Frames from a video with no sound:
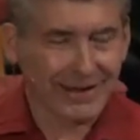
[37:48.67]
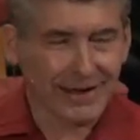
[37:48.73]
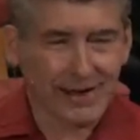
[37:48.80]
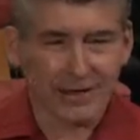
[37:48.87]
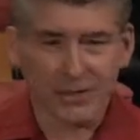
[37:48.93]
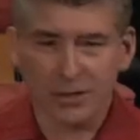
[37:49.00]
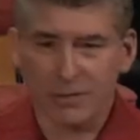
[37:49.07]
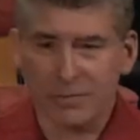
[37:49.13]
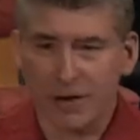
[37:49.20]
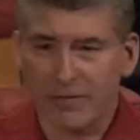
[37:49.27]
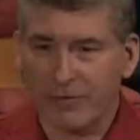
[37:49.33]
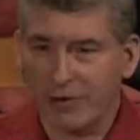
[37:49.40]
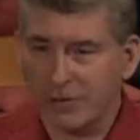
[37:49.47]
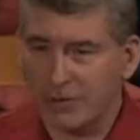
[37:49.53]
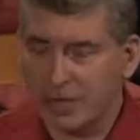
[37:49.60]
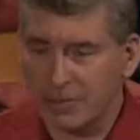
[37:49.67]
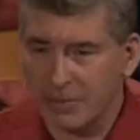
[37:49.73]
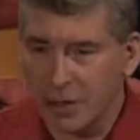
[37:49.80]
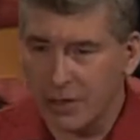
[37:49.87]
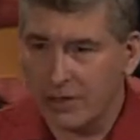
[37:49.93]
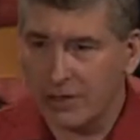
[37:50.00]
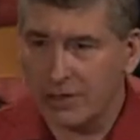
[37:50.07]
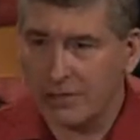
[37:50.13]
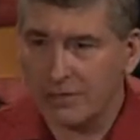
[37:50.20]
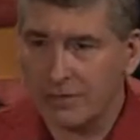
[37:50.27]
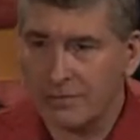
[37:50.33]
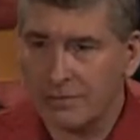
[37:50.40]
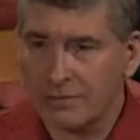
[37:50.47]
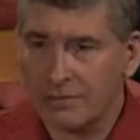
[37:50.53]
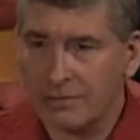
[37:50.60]
I took my first communion,
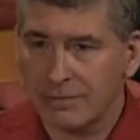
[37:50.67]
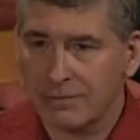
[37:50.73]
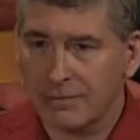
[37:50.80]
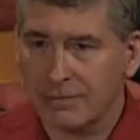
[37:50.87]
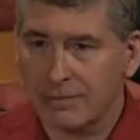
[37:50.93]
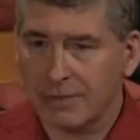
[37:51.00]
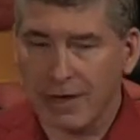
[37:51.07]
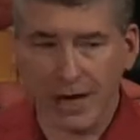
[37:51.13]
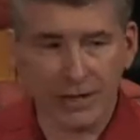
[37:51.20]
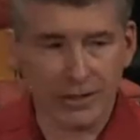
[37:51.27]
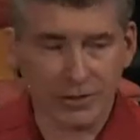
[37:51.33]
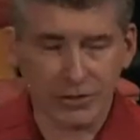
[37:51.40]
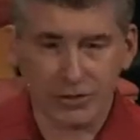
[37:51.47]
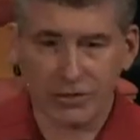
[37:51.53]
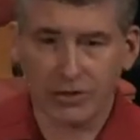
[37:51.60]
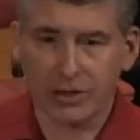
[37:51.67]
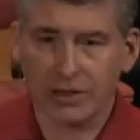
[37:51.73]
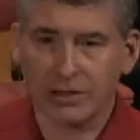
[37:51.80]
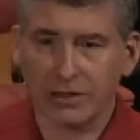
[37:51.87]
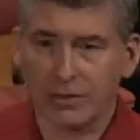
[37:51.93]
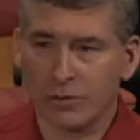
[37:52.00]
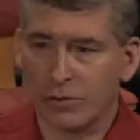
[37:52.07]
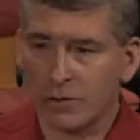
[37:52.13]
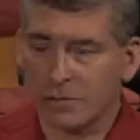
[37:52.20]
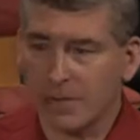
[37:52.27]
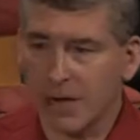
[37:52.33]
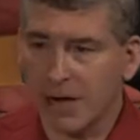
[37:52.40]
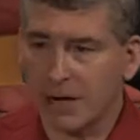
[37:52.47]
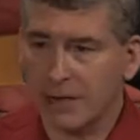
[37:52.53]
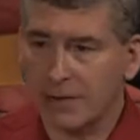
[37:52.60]
not discerning the Lord's
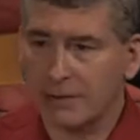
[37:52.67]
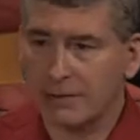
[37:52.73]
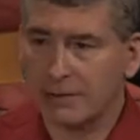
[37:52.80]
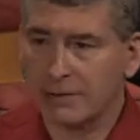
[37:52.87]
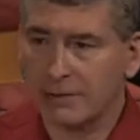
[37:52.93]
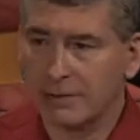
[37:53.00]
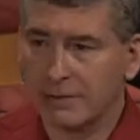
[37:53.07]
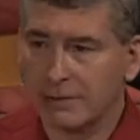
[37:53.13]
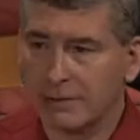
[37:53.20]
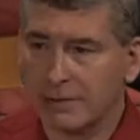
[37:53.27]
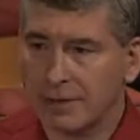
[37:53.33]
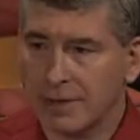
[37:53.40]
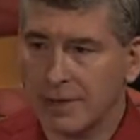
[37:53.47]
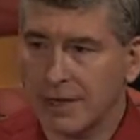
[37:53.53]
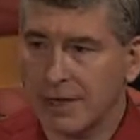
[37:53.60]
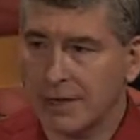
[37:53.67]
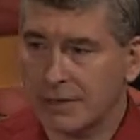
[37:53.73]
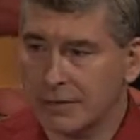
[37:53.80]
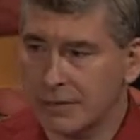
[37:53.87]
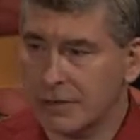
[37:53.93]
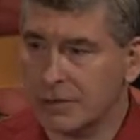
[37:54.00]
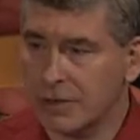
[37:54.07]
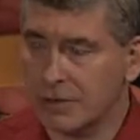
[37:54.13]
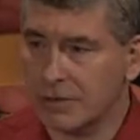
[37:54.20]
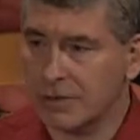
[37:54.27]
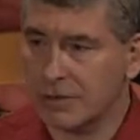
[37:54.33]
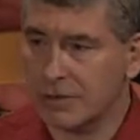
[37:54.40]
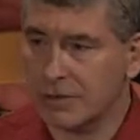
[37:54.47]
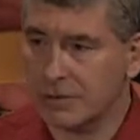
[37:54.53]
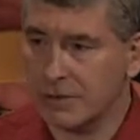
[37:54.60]
body, as the
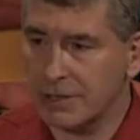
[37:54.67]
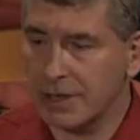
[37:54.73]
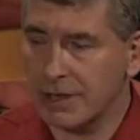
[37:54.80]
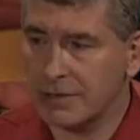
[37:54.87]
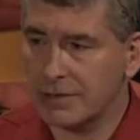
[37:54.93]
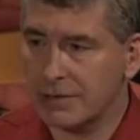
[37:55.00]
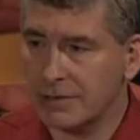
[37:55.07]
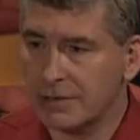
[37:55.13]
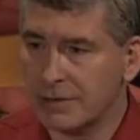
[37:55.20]
scripture states.